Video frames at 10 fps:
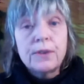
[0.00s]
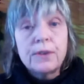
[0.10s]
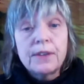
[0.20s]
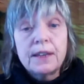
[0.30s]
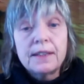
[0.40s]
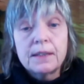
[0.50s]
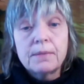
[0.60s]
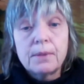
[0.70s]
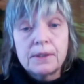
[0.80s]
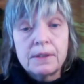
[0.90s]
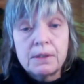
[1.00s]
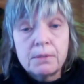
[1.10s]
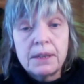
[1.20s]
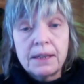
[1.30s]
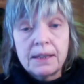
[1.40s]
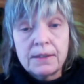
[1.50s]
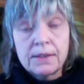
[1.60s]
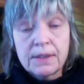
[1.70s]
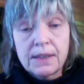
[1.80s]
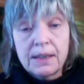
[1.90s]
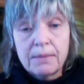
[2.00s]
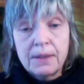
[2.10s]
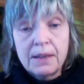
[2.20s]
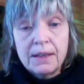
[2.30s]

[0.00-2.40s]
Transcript: authentic voice when you begin to scream.